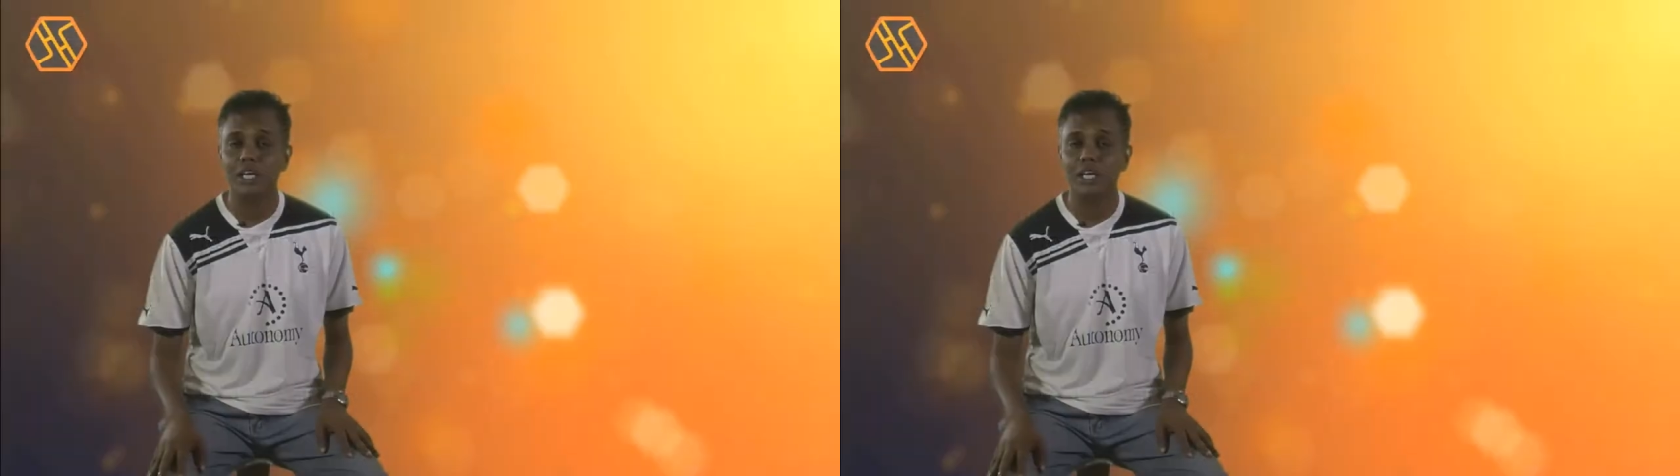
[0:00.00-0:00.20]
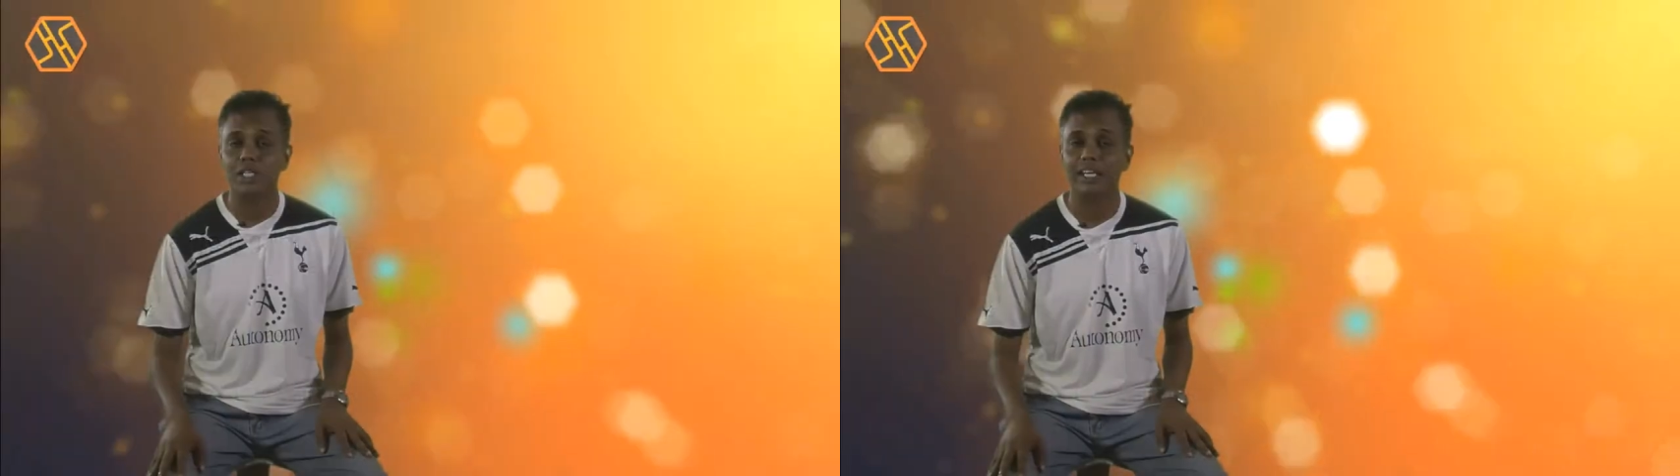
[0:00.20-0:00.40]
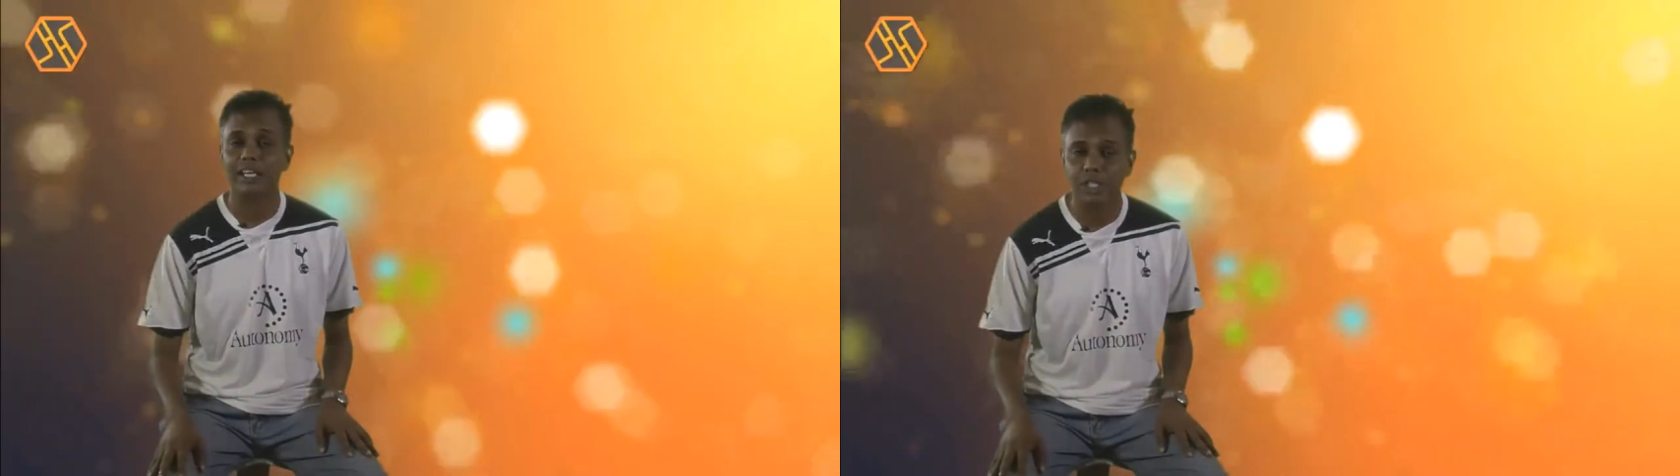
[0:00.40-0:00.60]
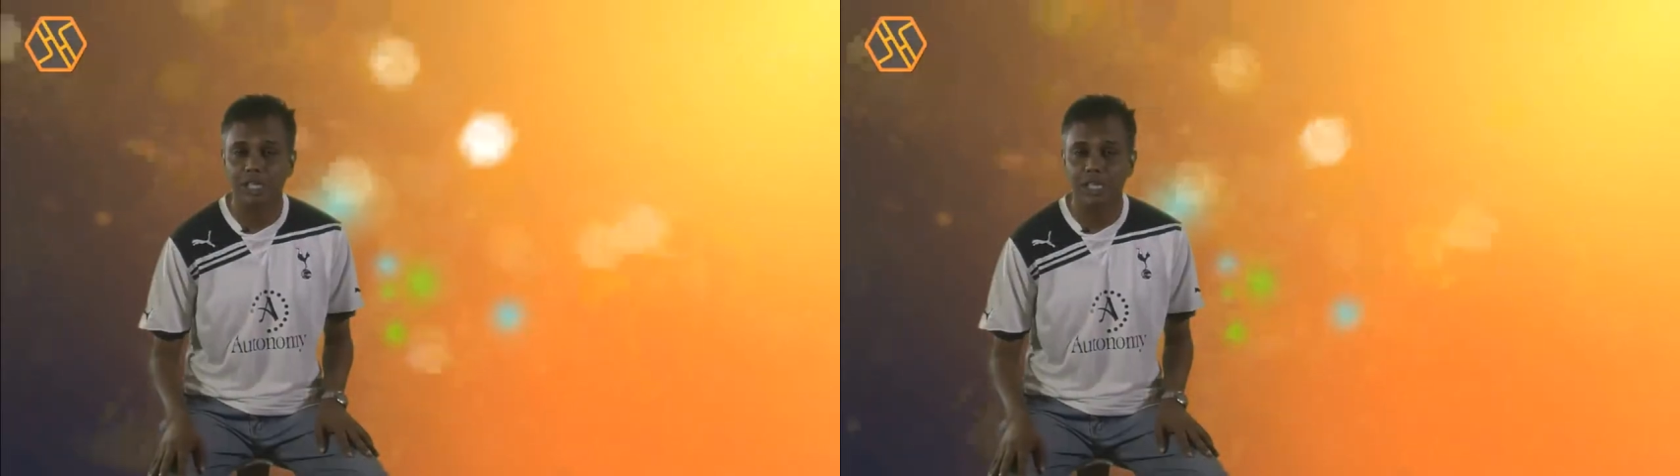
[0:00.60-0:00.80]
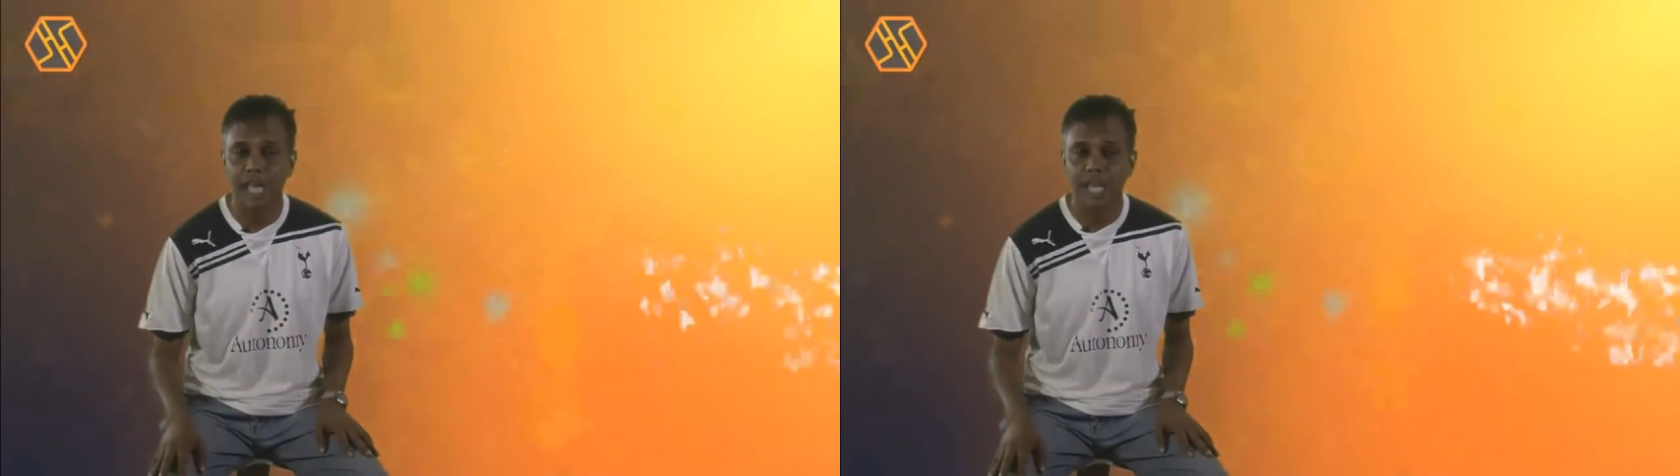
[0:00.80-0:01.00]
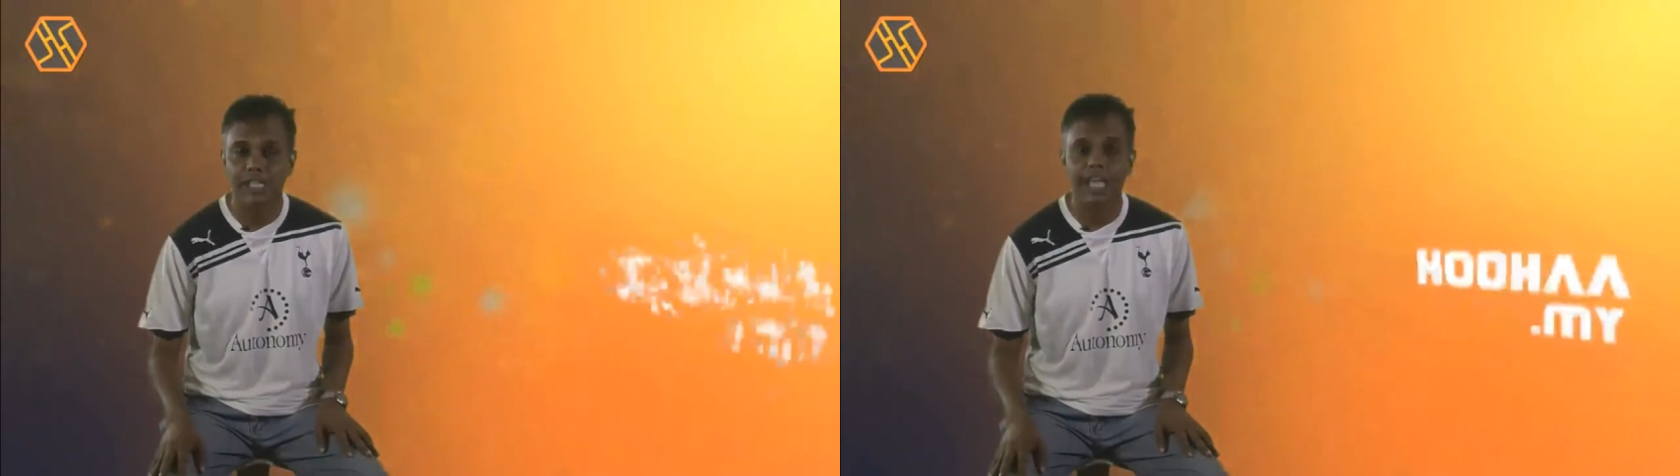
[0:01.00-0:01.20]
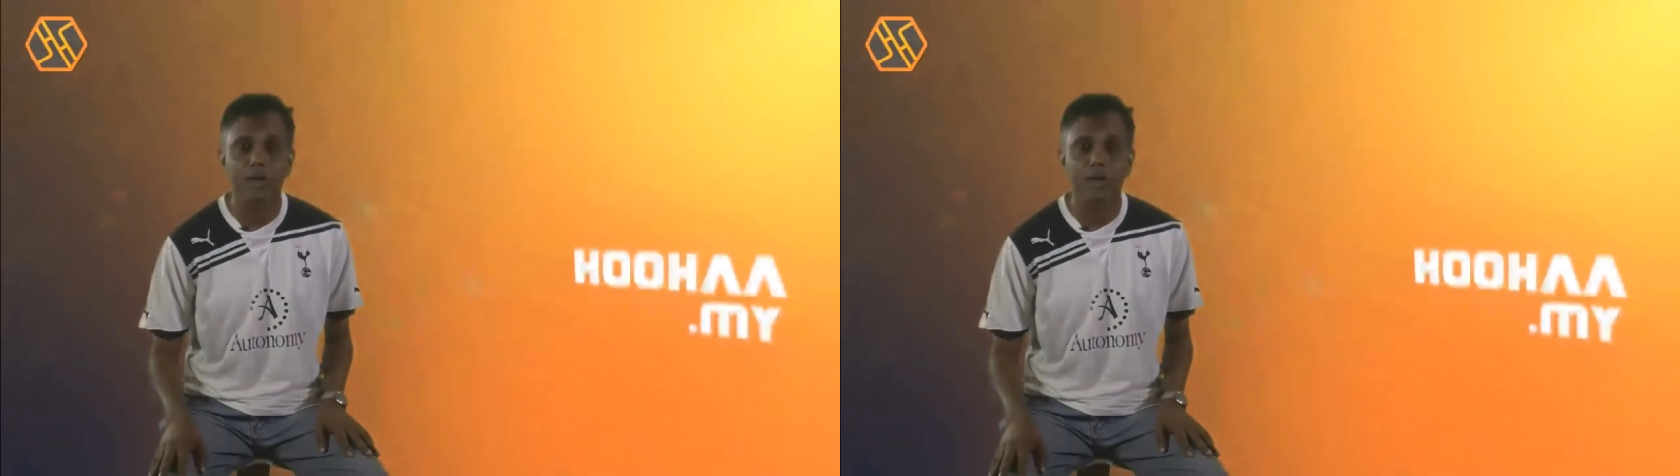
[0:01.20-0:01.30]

financially, they